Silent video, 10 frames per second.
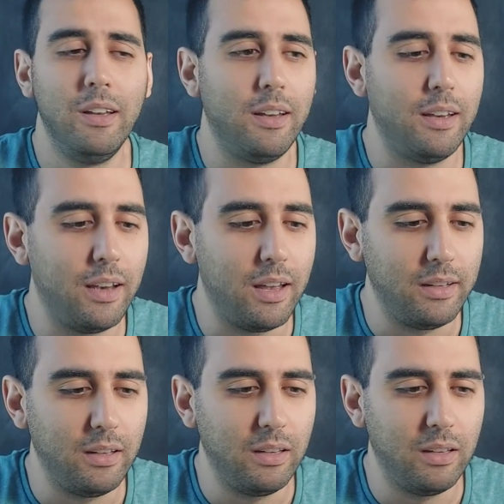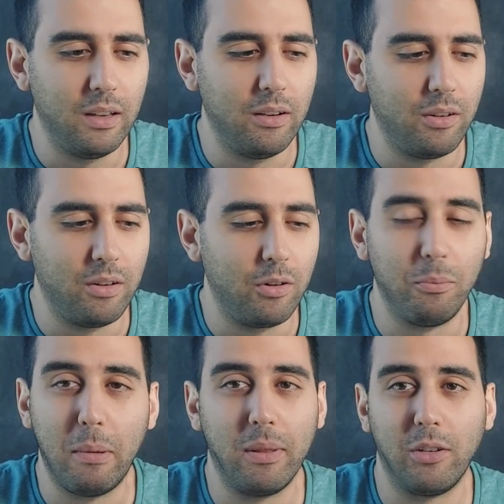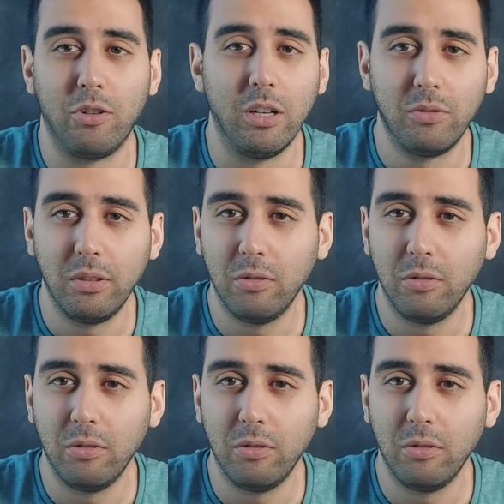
and or maybe the children